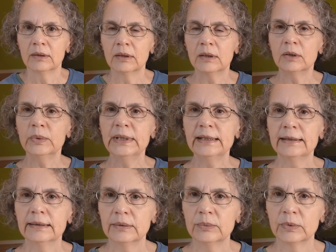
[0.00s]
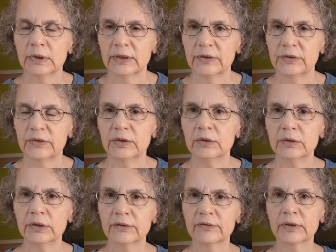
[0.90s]
All we did was sit
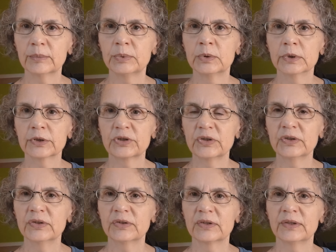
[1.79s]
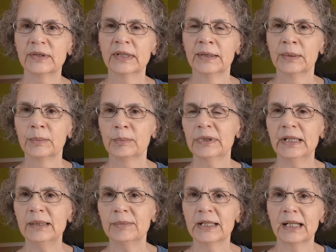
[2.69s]
on our front porches and
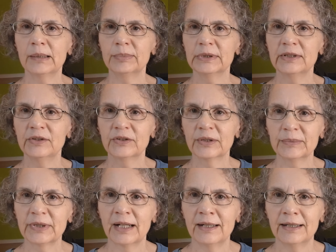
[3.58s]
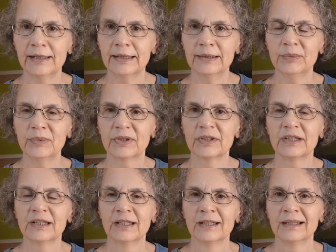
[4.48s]
play Monopoly sometimes
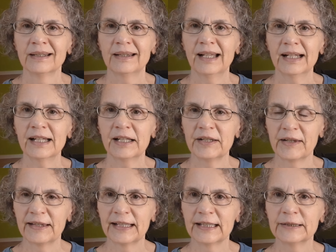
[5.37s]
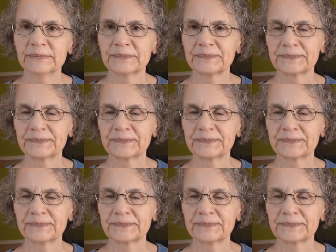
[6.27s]
and that kind of thing.